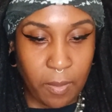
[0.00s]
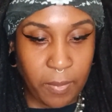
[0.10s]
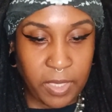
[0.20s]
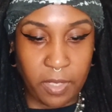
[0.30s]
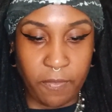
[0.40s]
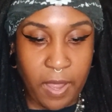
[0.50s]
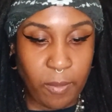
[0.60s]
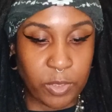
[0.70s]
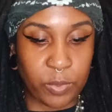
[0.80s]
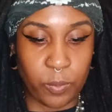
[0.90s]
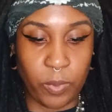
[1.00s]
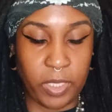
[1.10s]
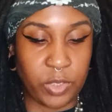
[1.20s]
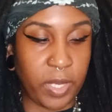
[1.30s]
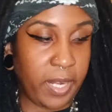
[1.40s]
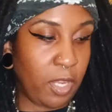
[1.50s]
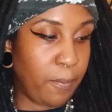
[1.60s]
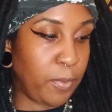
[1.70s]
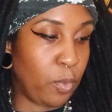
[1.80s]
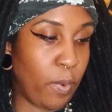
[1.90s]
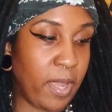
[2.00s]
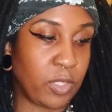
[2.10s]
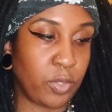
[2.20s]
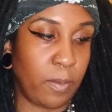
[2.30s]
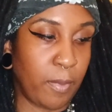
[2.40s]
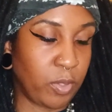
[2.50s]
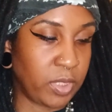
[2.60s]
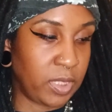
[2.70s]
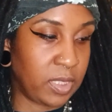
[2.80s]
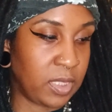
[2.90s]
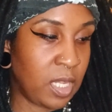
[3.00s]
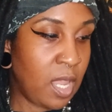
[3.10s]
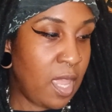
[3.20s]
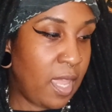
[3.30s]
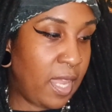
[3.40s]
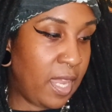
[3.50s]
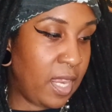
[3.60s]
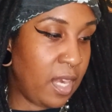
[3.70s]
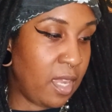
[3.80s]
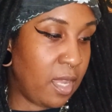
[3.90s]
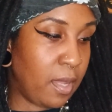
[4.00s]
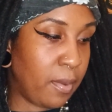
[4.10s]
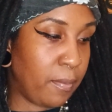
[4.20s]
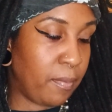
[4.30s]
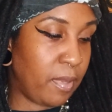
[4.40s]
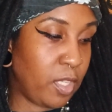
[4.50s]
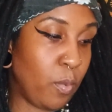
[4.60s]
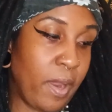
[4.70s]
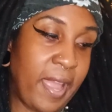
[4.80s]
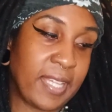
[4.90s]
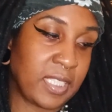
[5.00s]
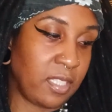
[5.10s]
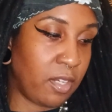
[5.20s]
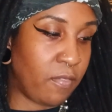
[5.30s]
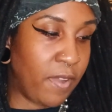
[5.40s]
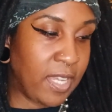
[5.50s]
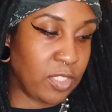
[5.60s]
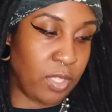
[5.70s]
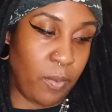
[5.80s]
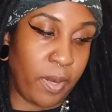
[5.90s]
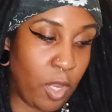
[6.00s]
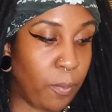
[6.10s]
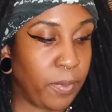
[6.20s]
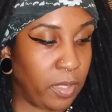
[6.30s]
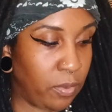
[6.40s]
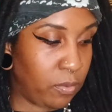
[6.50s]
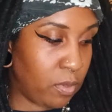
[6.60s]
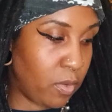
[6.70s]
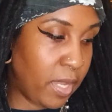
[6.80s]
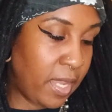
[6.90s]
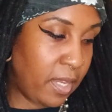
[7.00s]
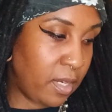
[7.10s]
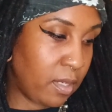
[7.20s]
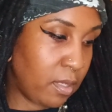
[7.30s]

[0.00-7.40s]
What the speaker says: But the divine was really trying to help you ground your emotions. And you were asking the divine, so they were helping you, okay?